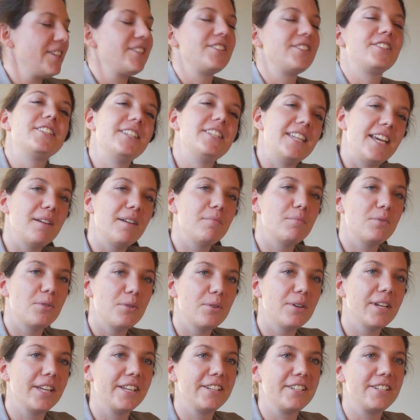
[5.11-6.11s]
Today I'm
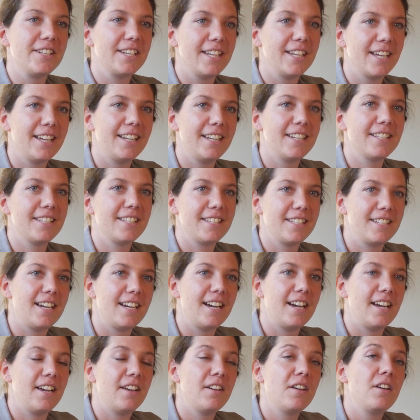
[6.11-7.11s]
talking to Nicholas
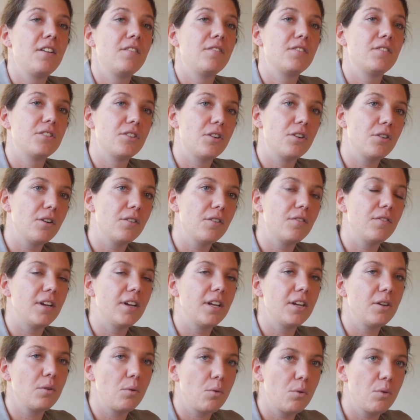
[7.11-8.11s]
Dyer, photographer
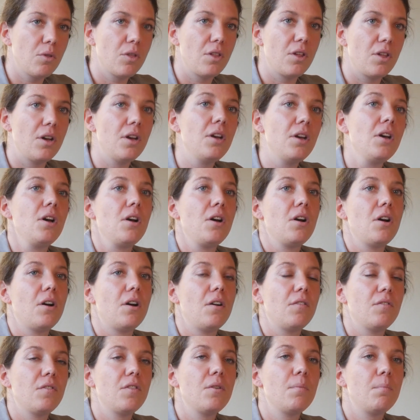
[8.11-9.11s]
and author
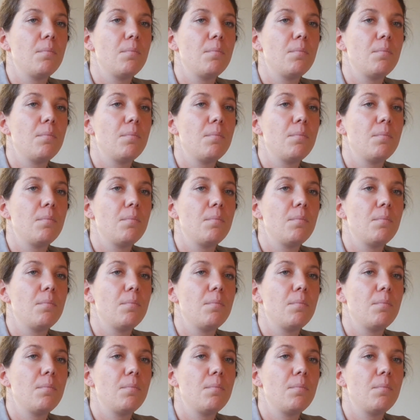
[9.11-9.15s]
of the